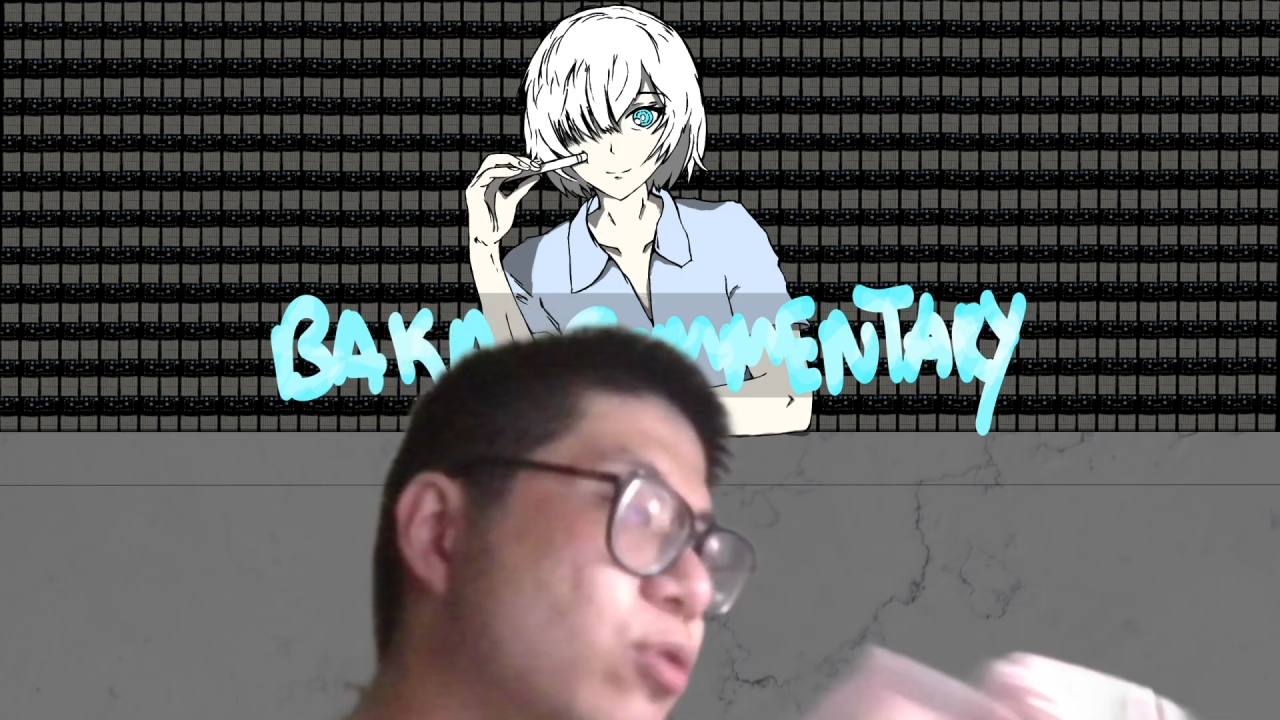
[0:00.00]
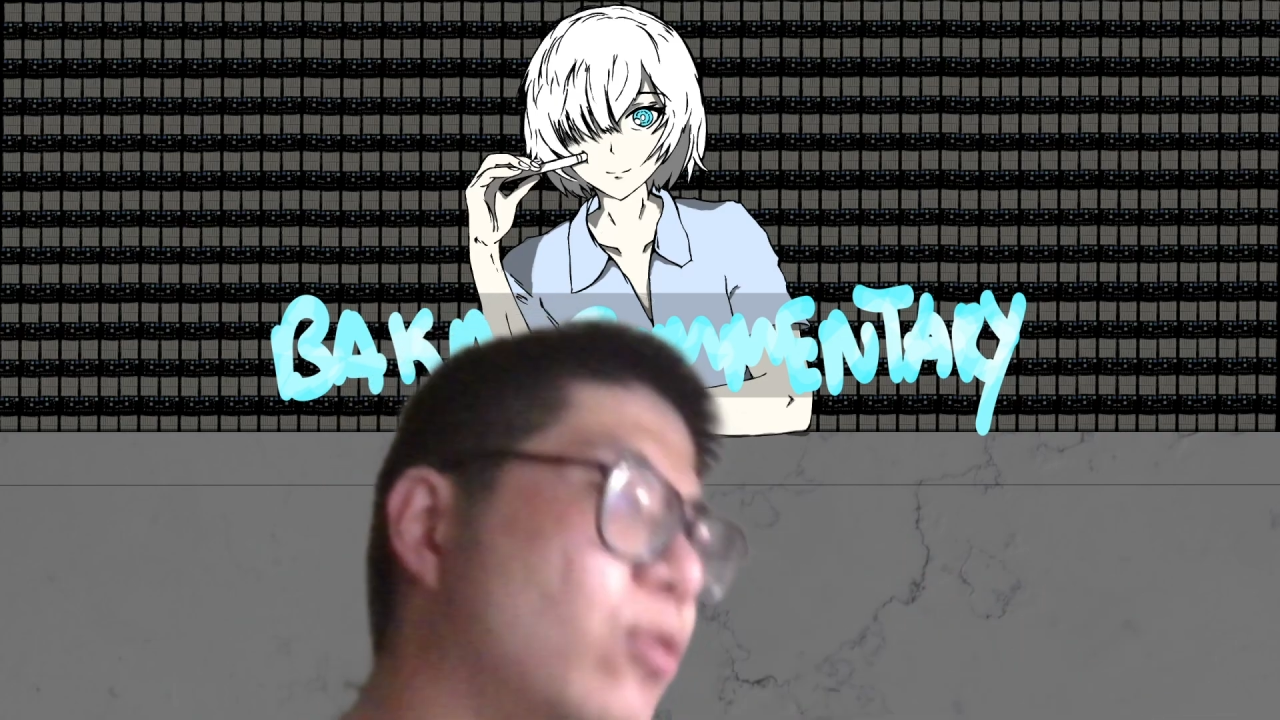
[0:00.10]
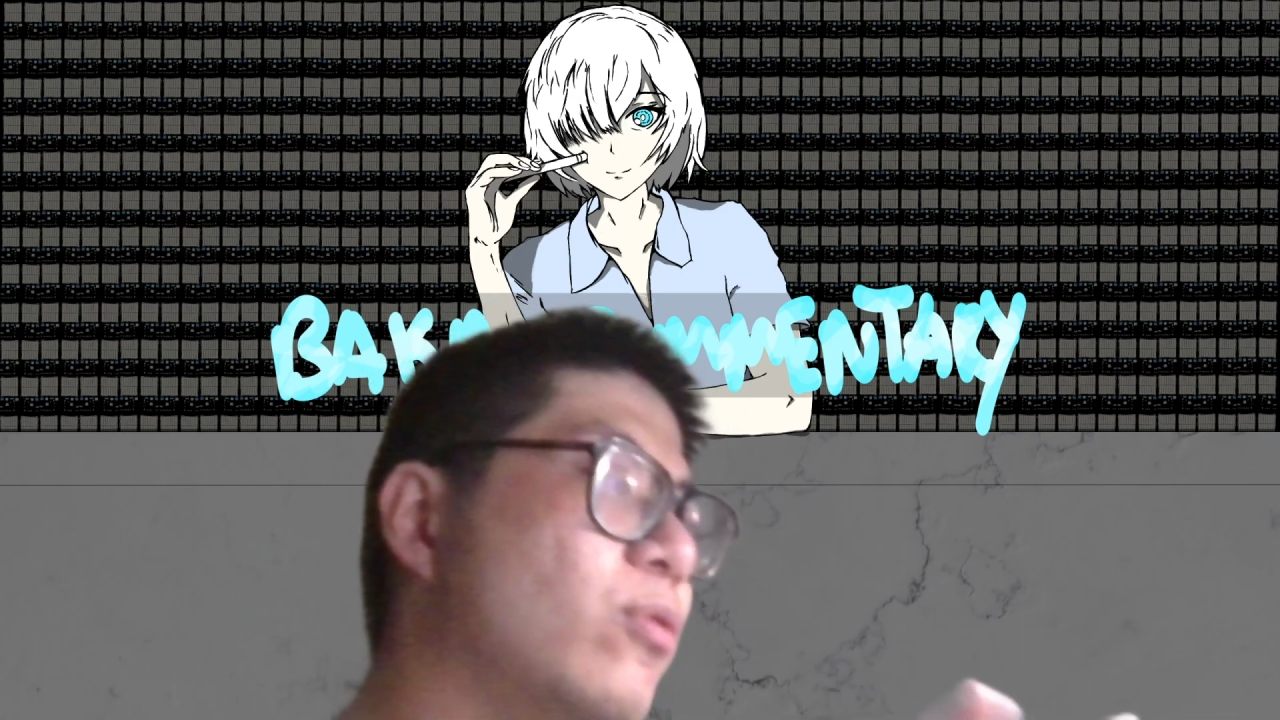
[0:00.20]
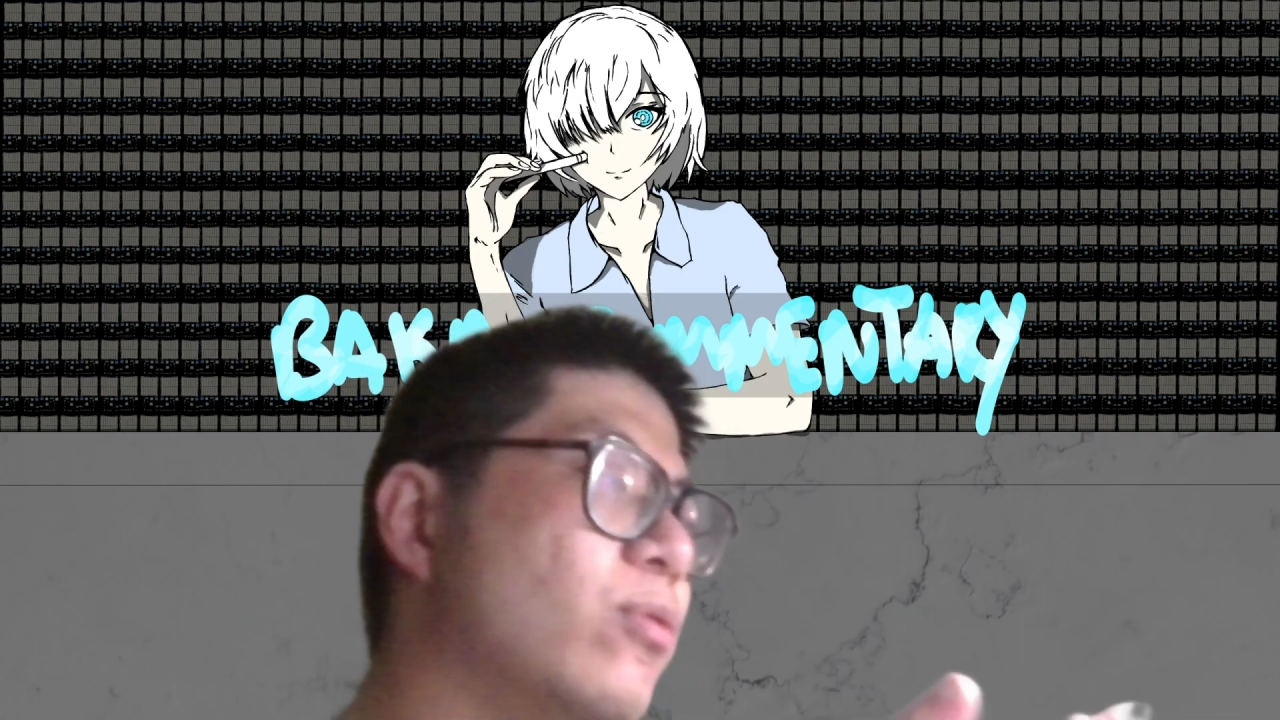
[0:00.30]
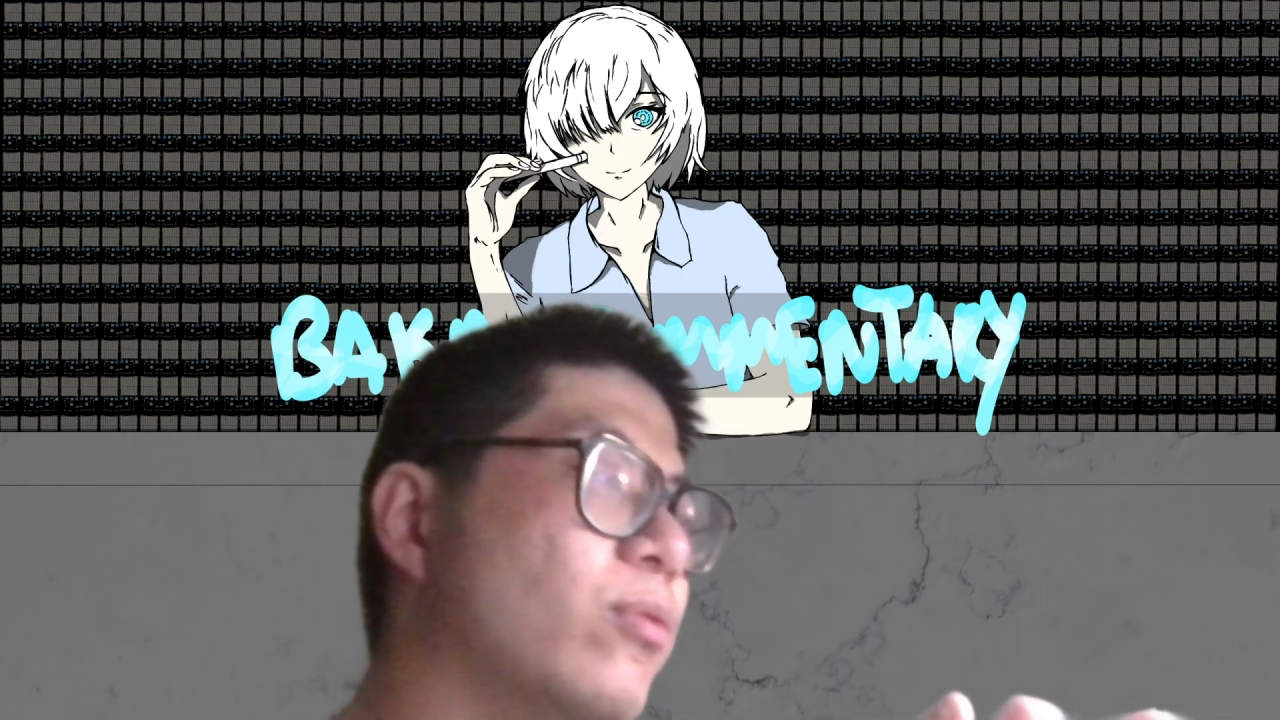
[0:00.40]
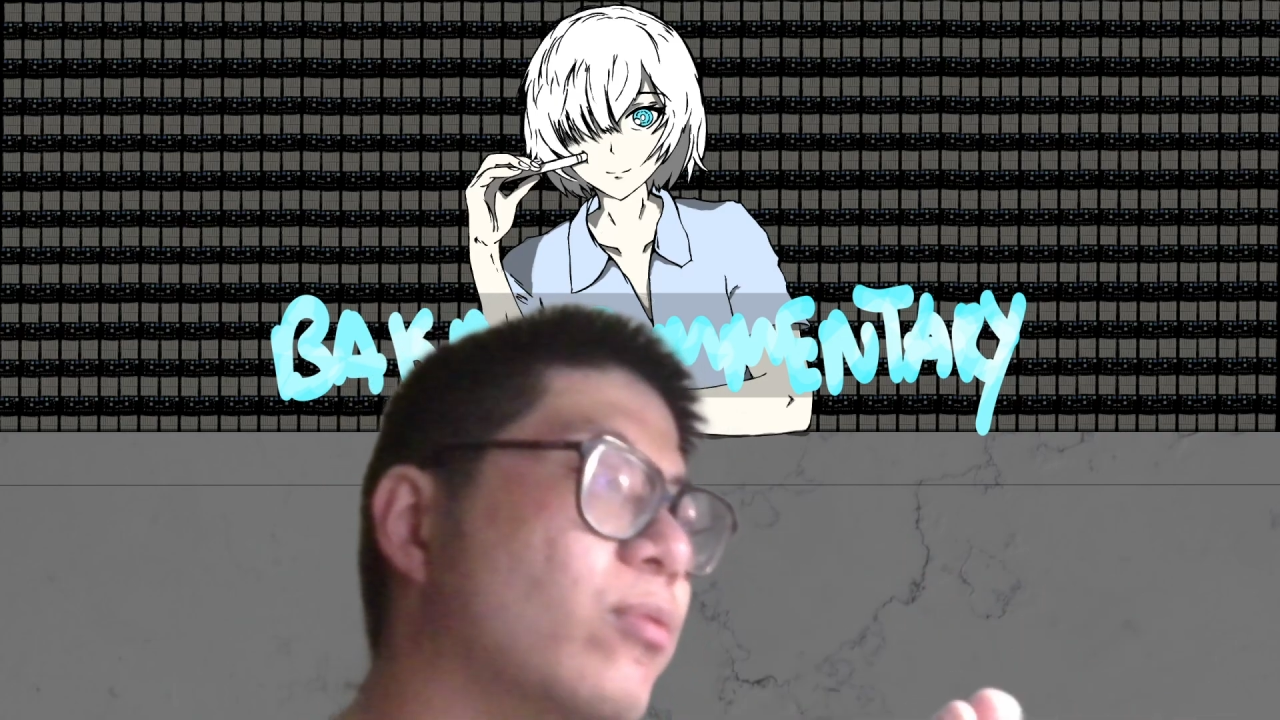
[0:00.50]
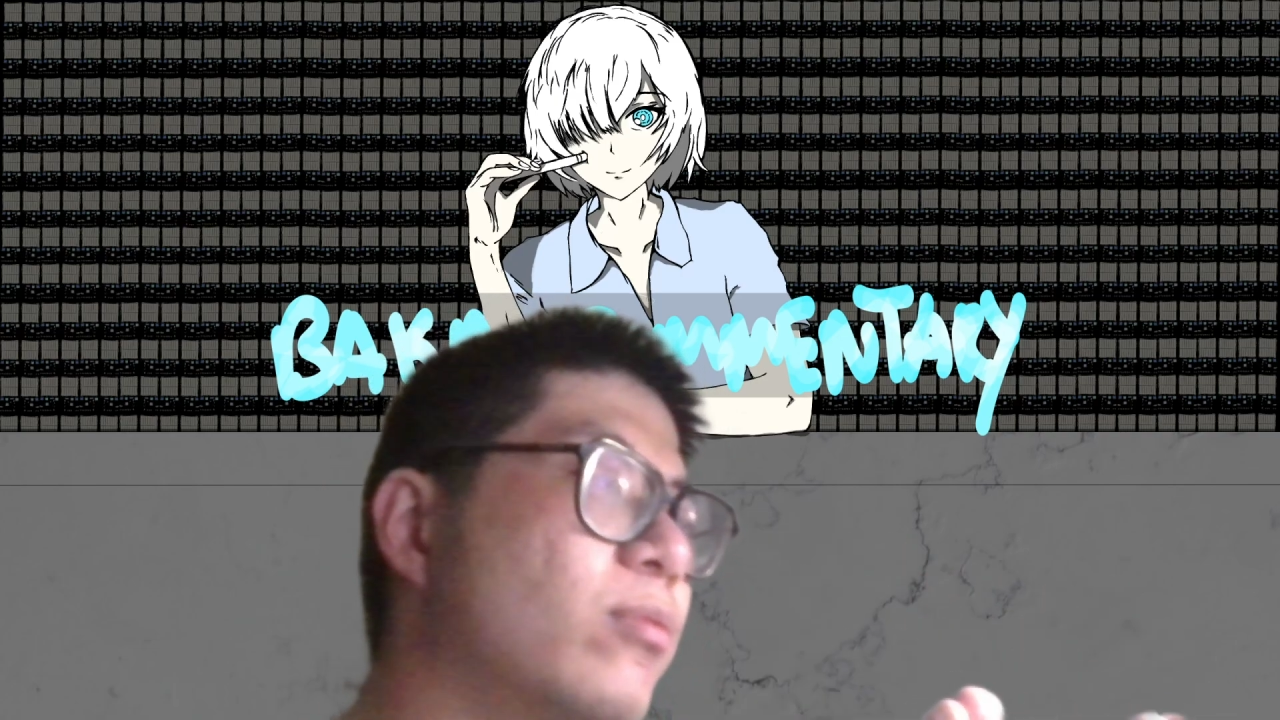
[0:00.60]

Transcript: do